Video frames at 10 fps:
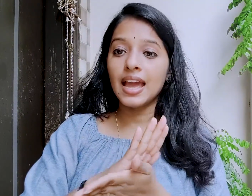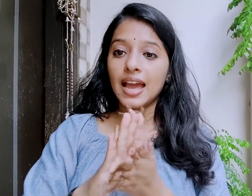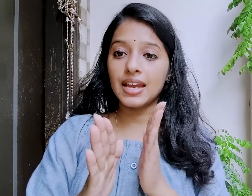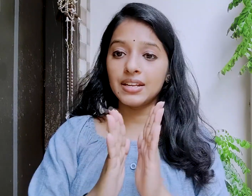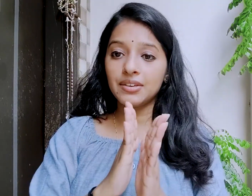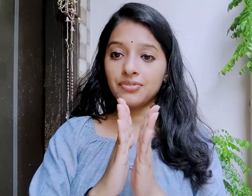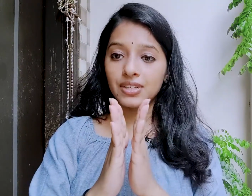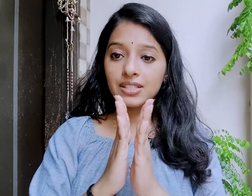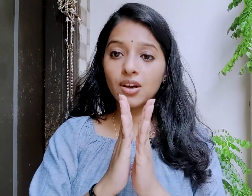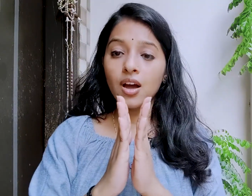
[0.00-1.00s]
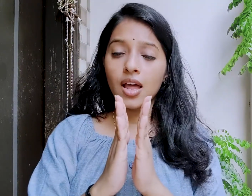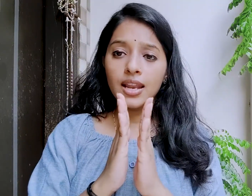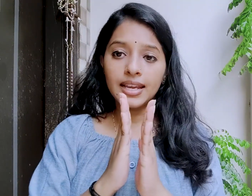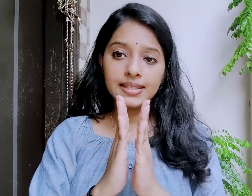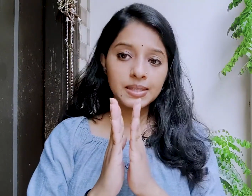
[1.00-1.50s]
And if it's
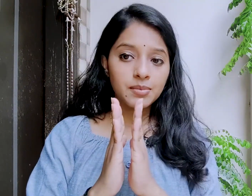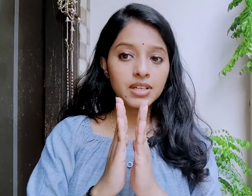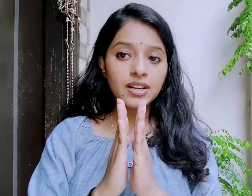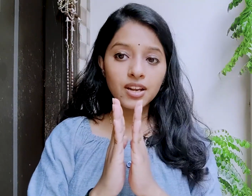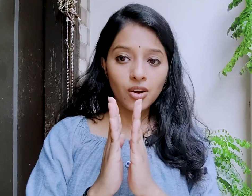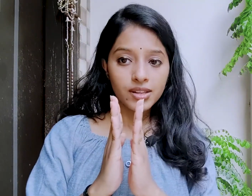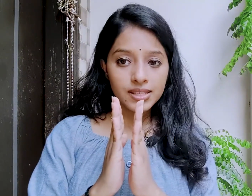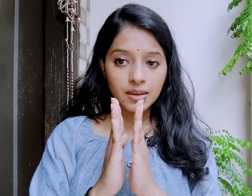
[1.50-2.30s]
like similarly on the